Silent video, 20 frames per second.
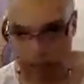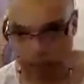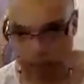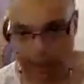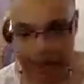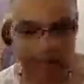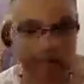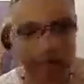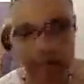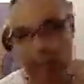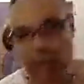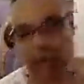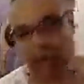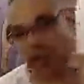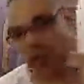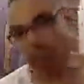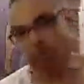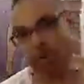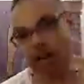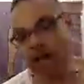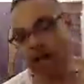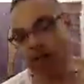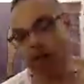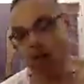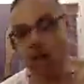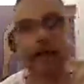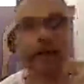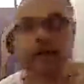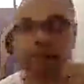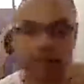black people are the problem,
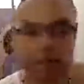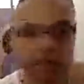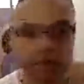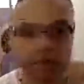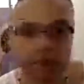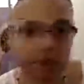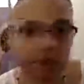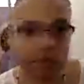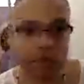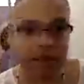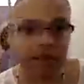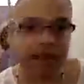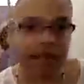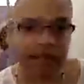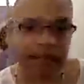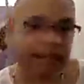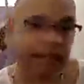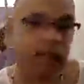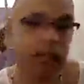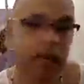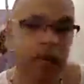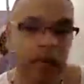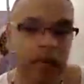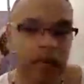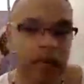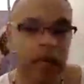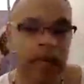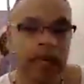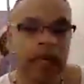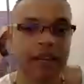white people are the enemy.
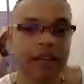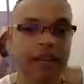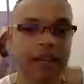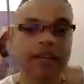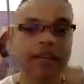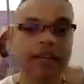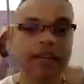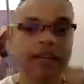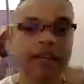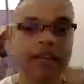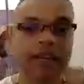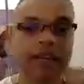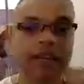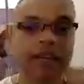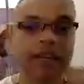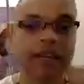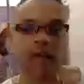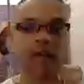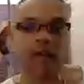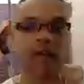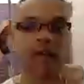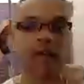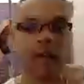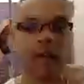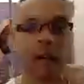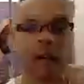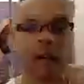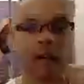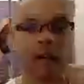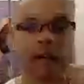You
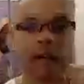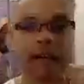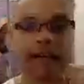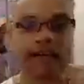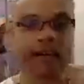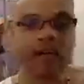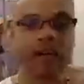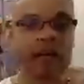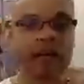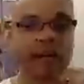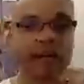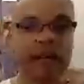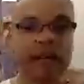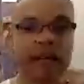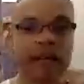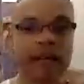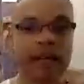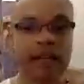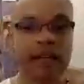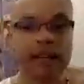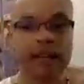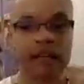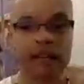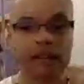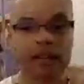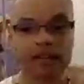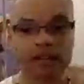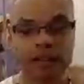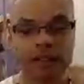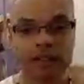know, the enemy
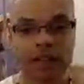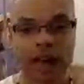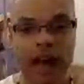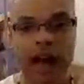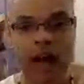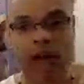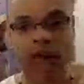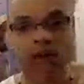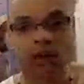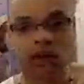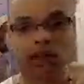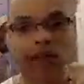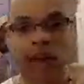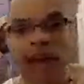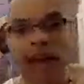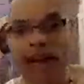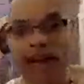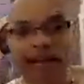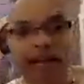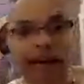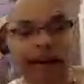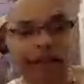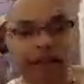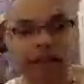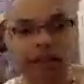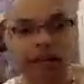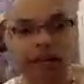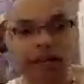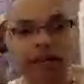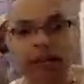is outside of
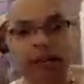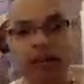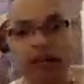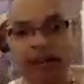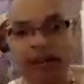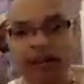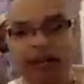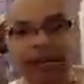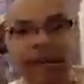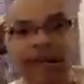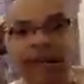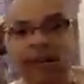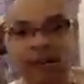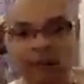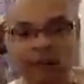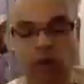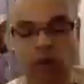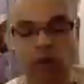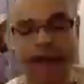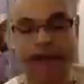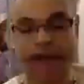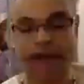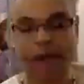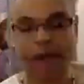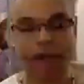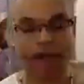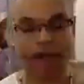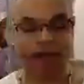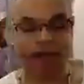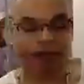ourselves. There is an actual
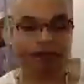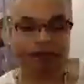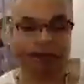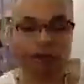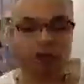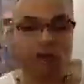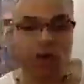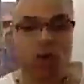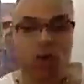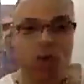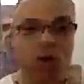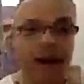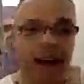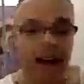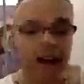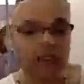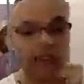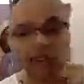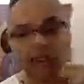enemy, or our